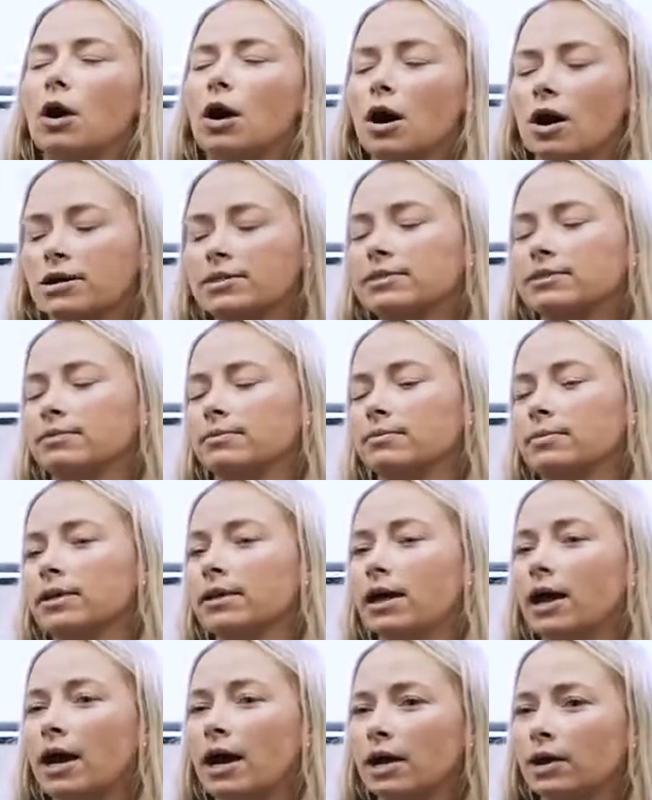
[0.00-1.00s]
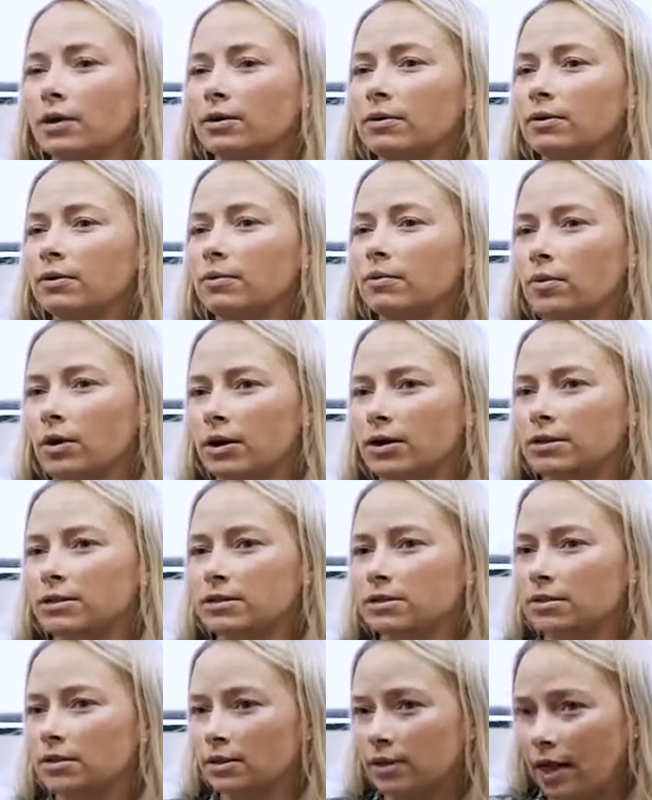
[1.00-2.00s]
Awesome. Like, I
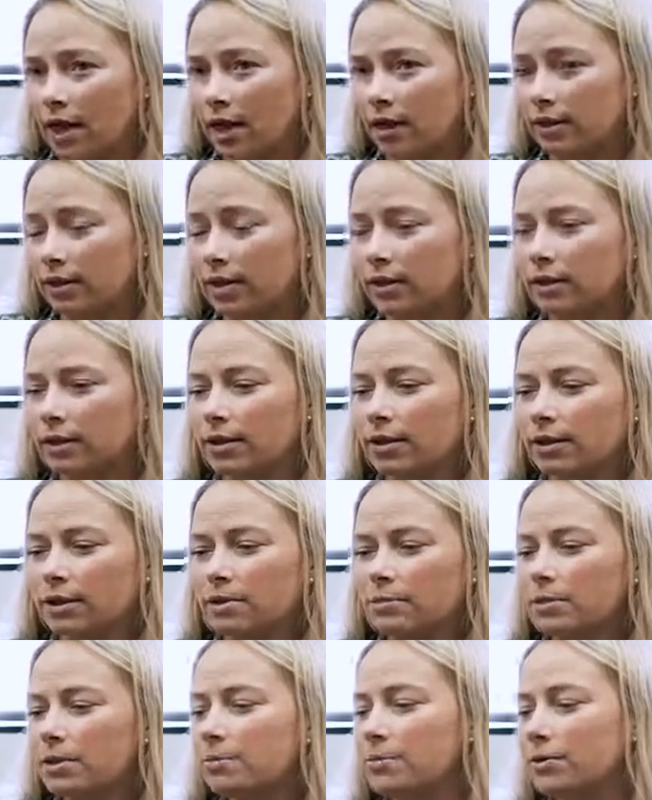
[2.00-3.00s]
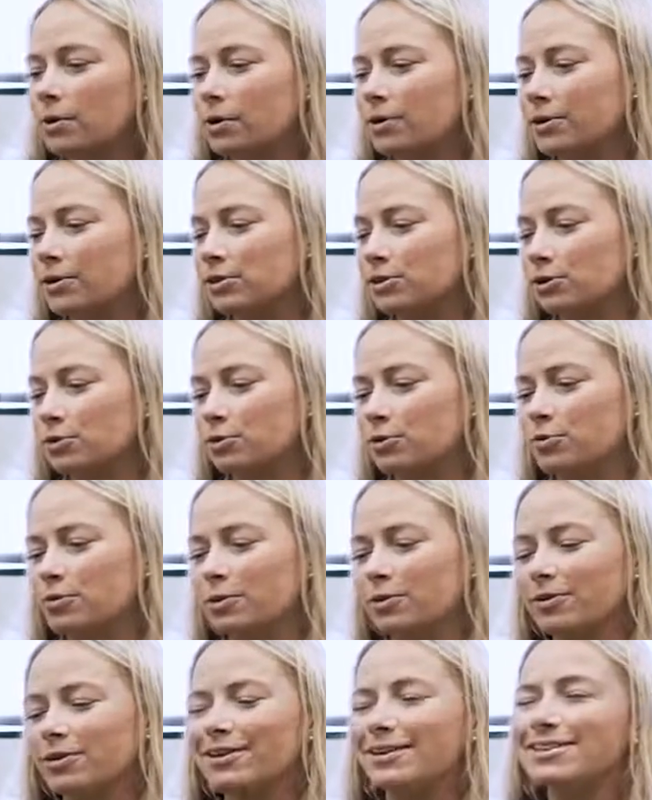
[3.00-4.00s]
want that. And people always joke with
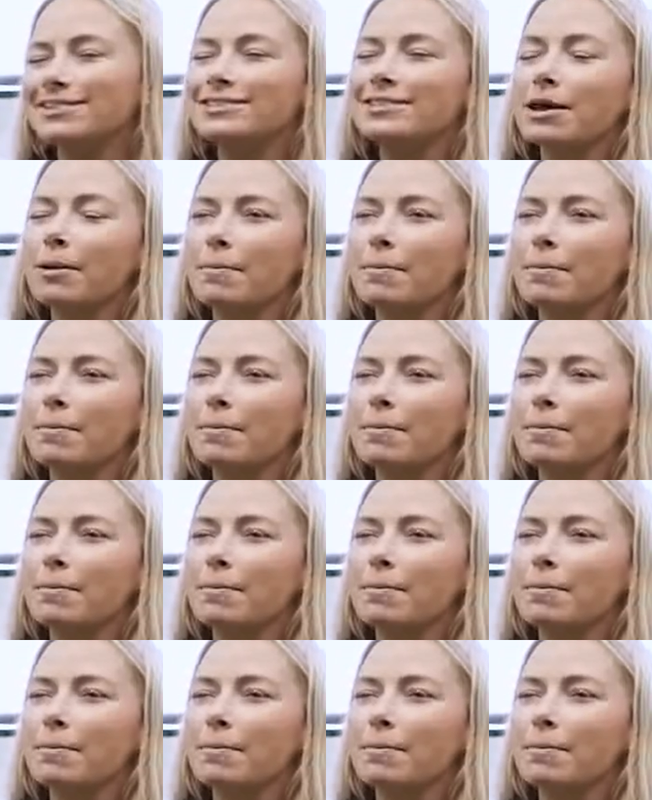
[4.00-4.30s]
me. They're like, isn't